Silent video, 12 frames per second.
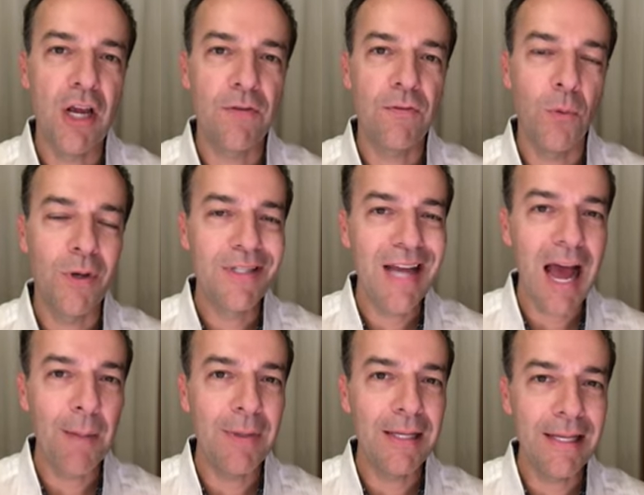for when
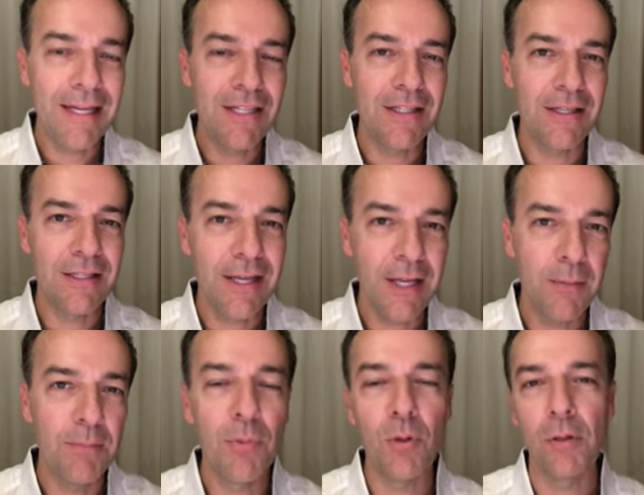tapping into this
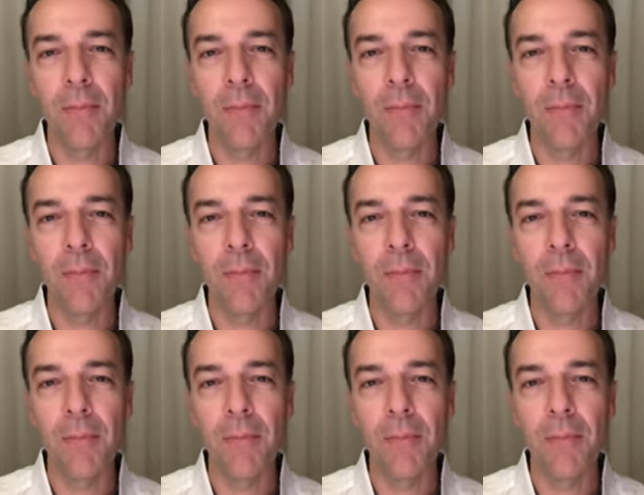hidden pool of